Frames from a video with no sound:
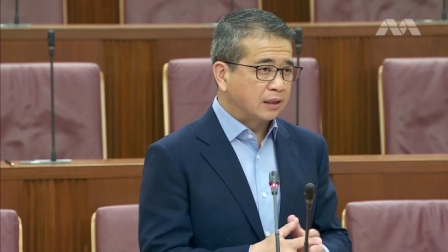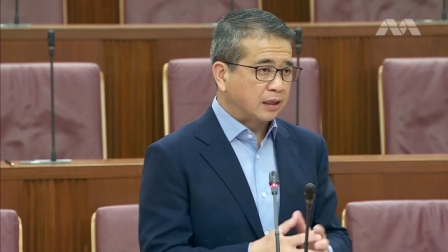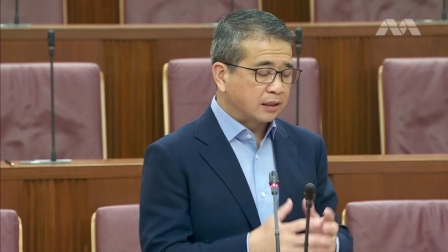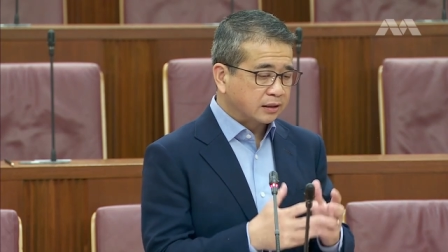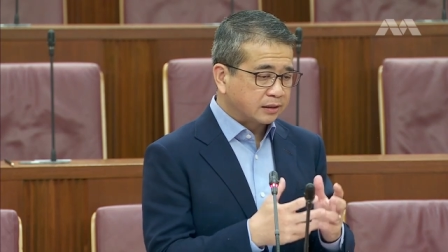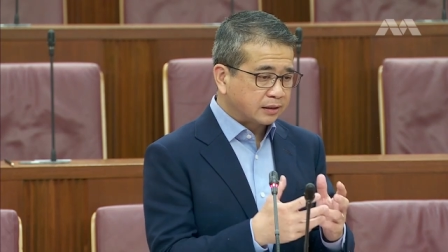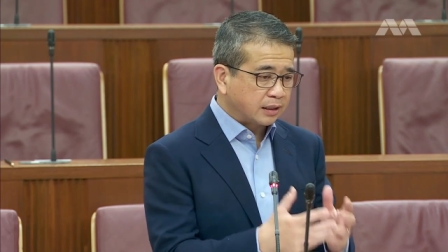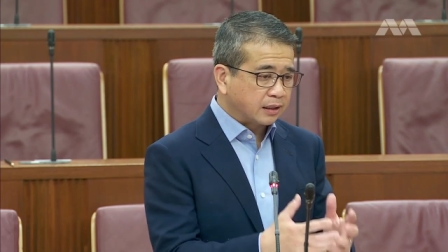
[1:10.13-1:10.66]

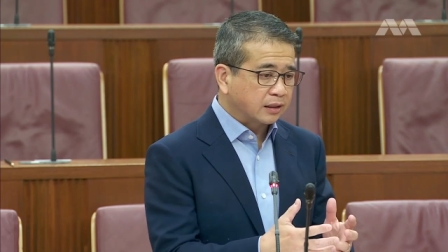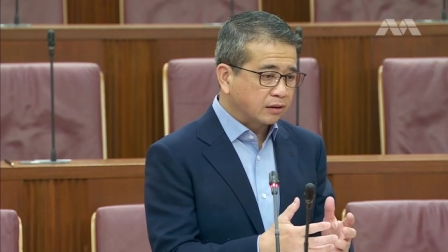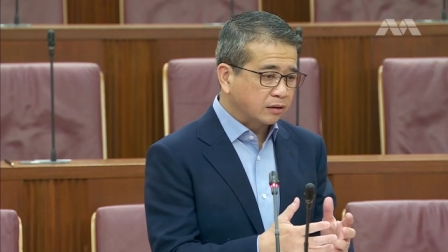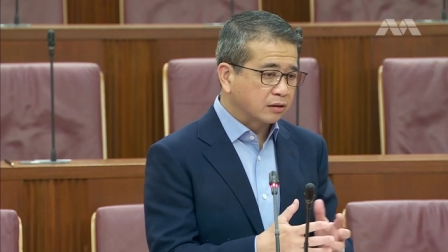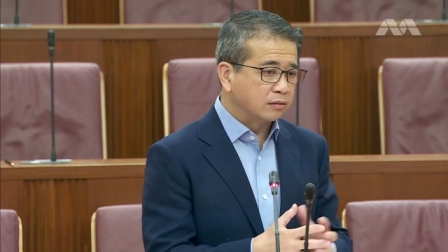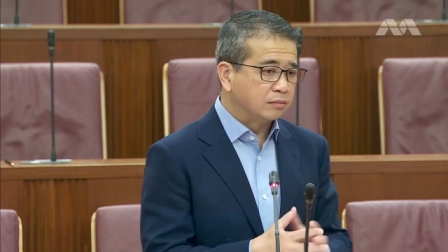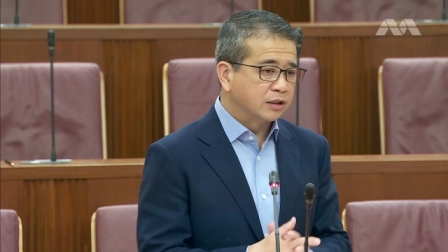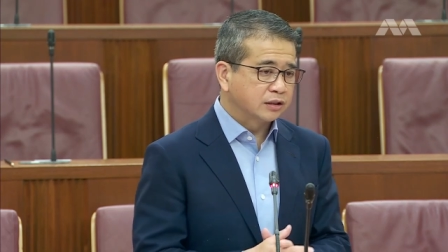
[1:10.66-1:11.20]
understanding
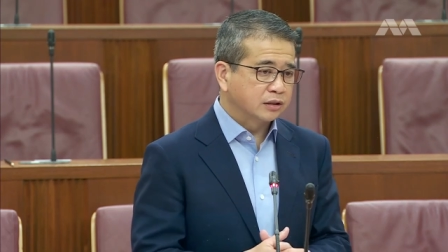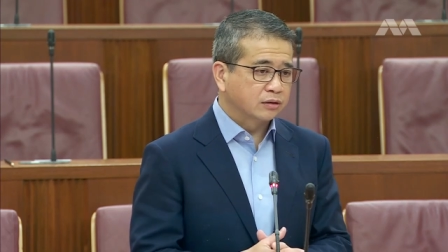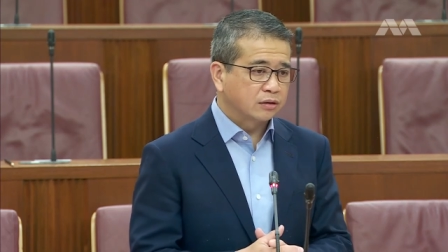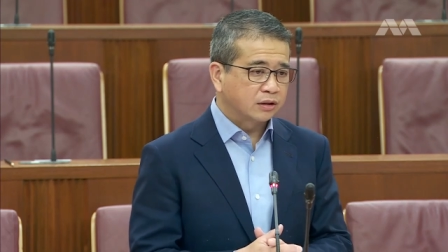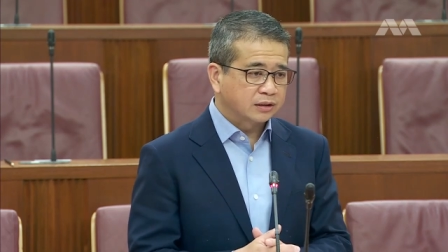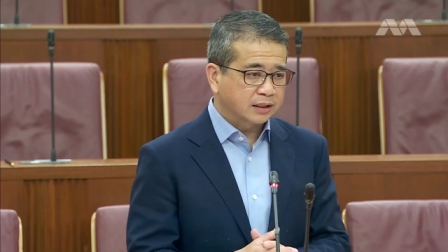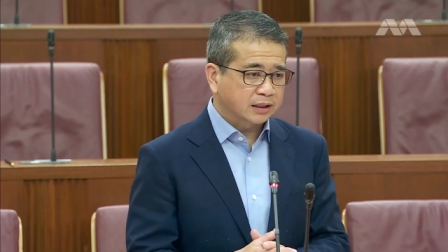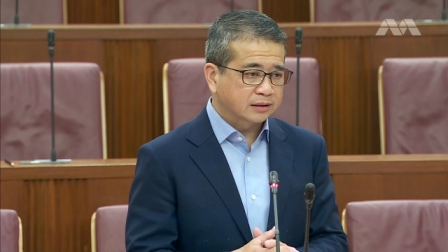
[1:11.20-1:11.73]
the commercial
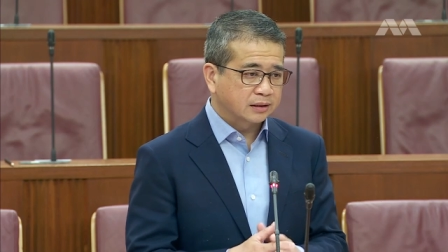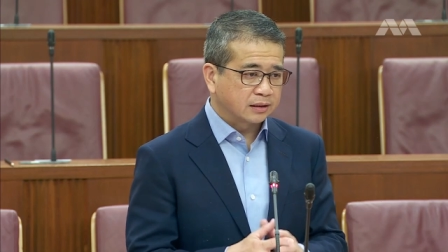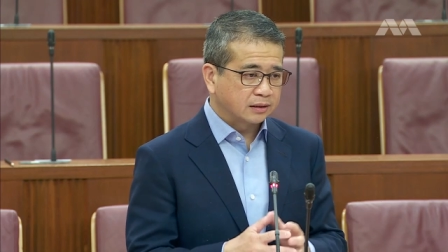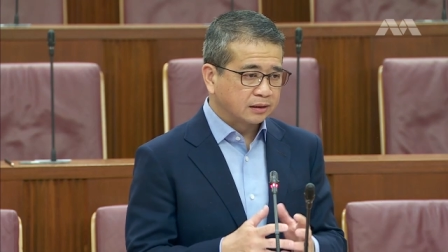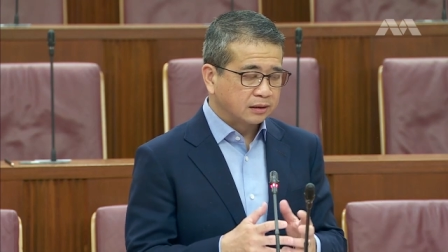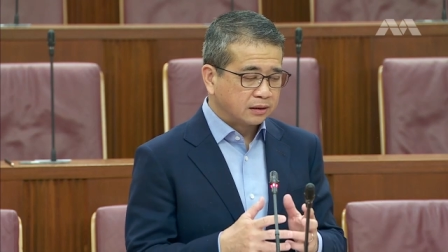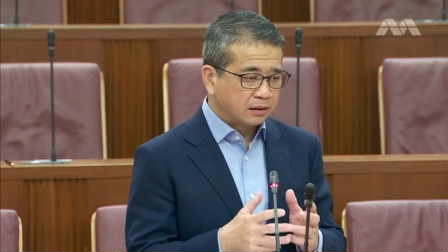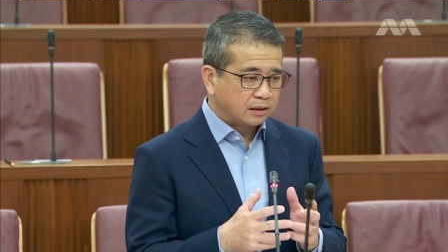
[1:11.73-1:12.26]
context and
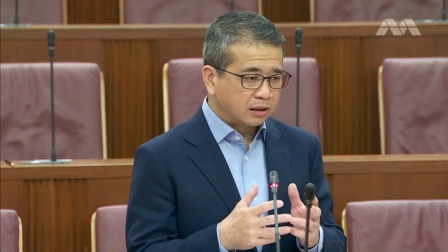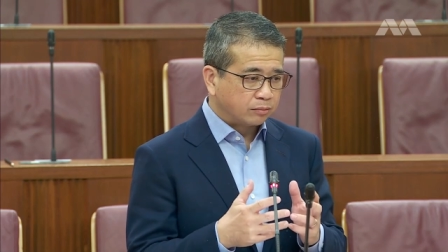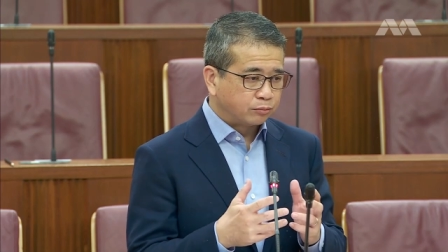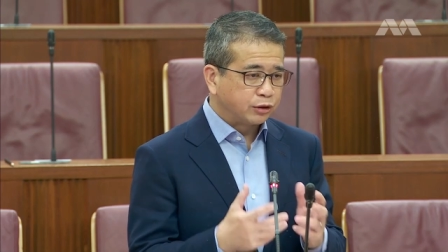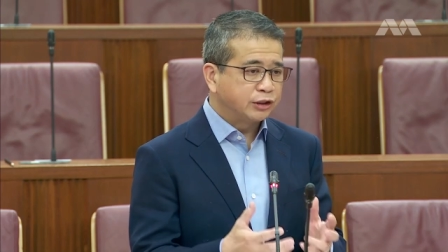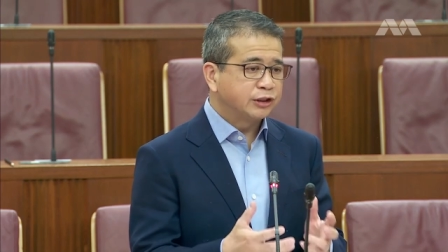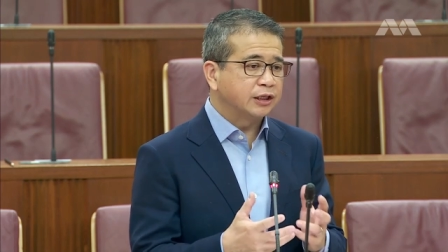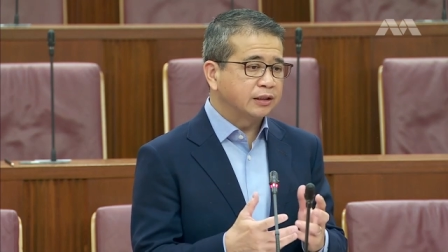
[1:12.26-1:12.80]

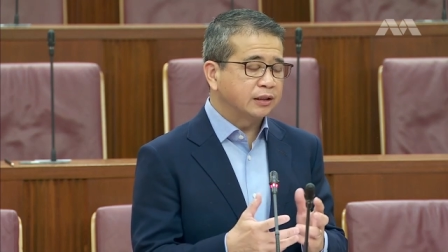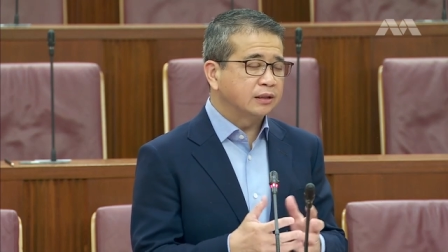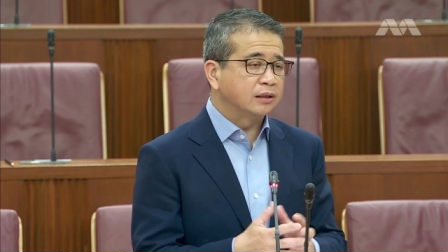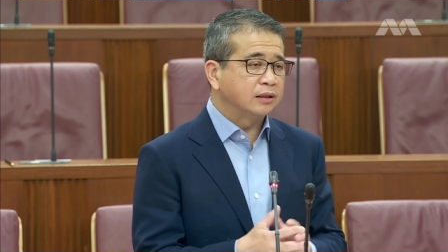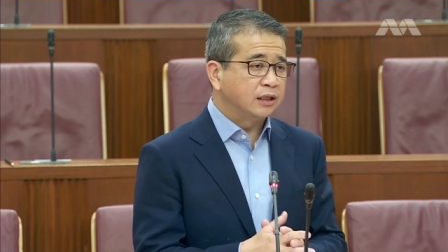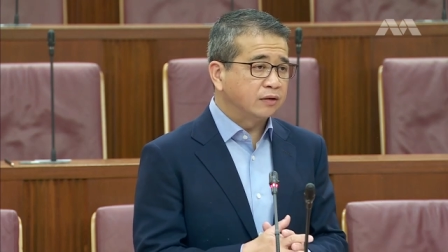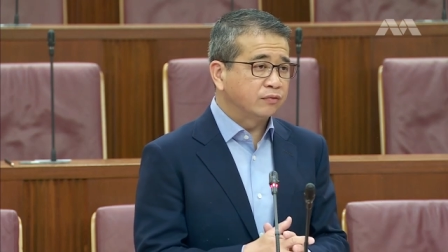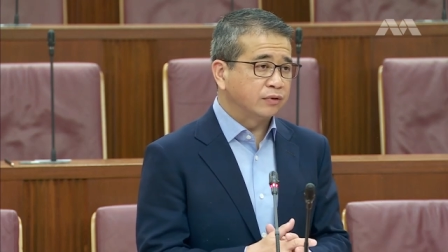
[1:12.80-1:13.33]
appreciating
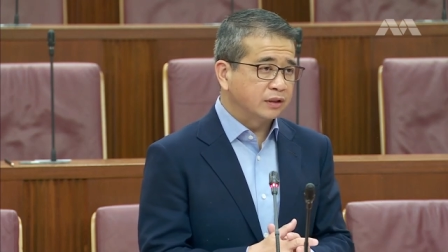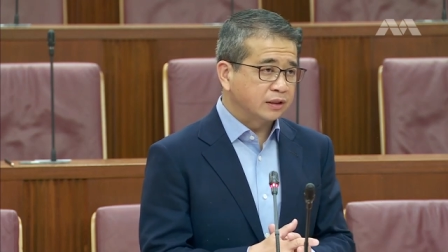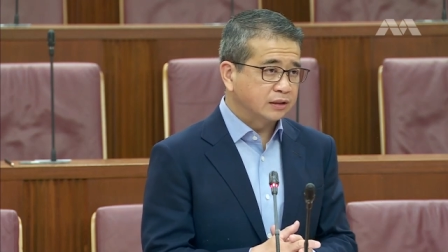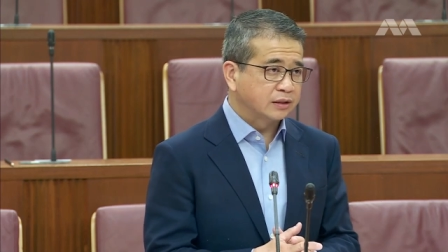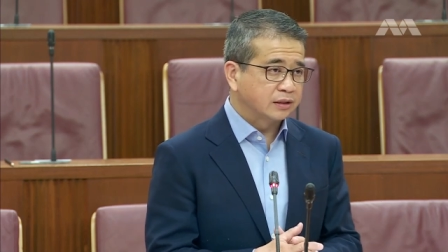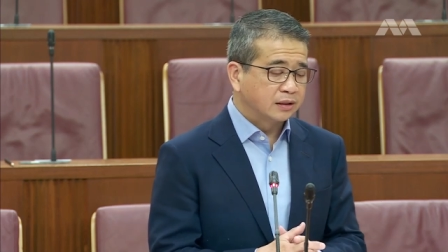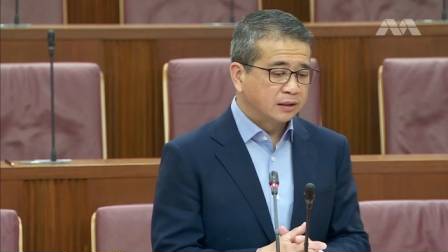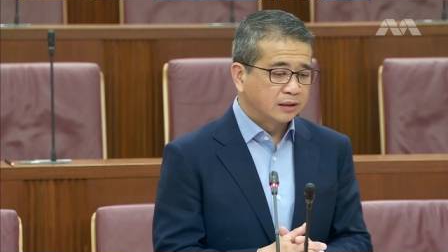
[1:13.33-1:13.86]
the need for
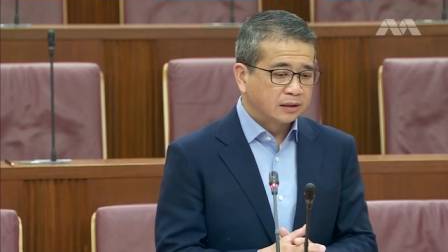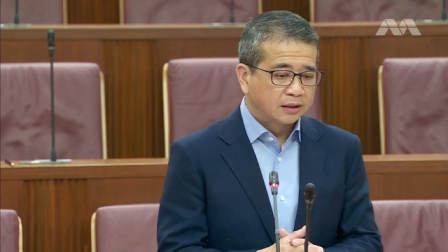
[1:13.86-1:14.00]
this.